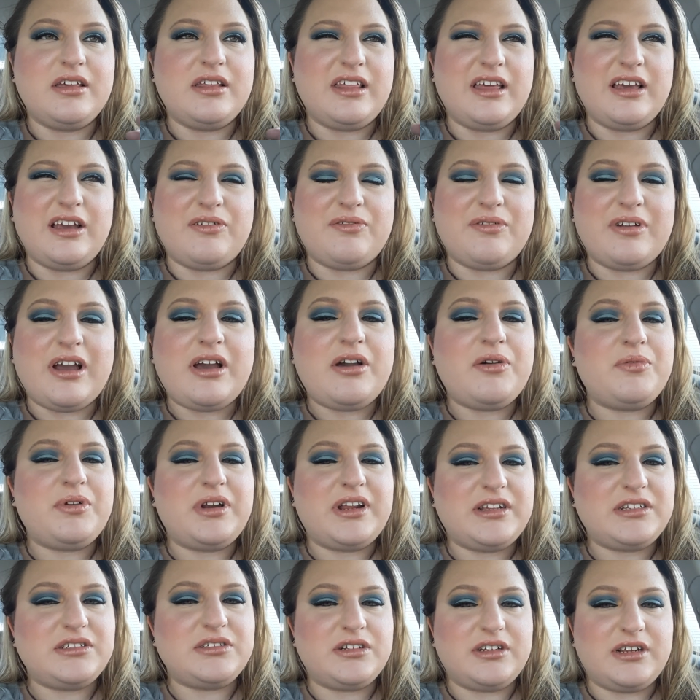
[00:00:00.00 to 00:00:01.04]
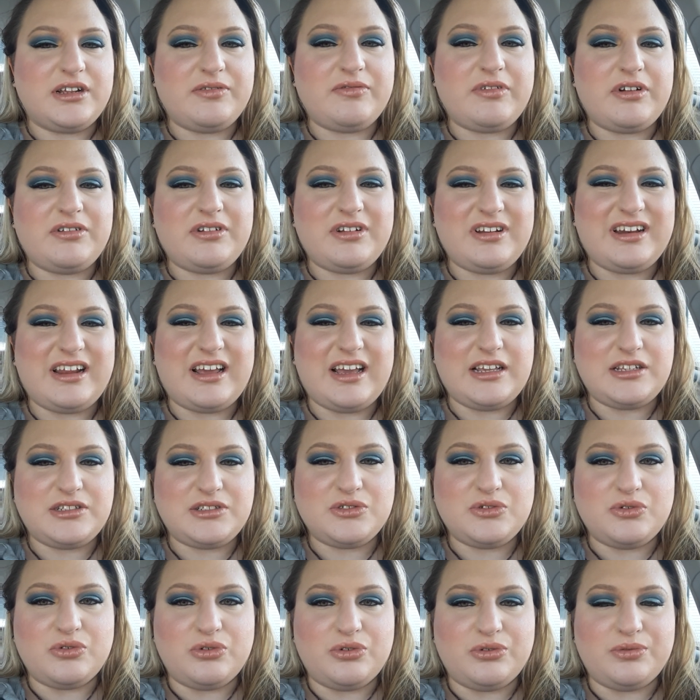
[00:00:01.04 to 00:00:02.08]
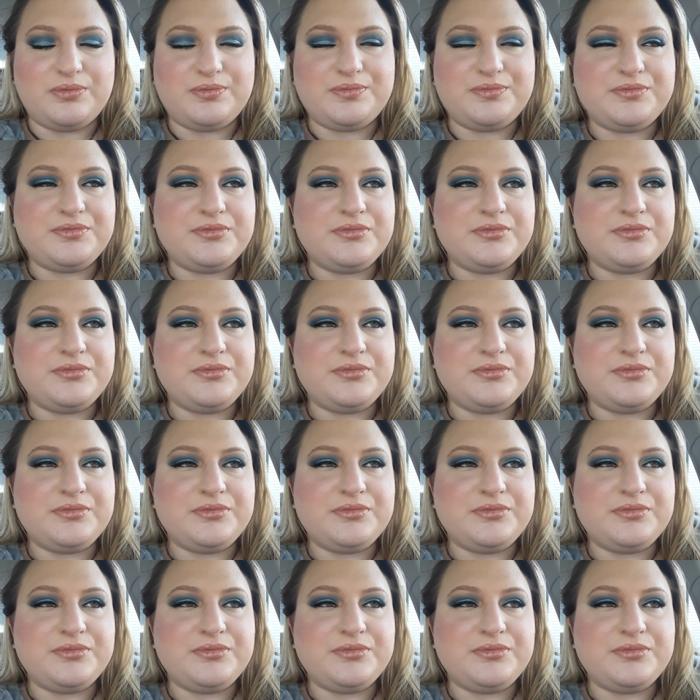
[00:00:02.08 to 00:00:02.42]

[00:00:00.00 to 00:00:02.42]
Like around in high school,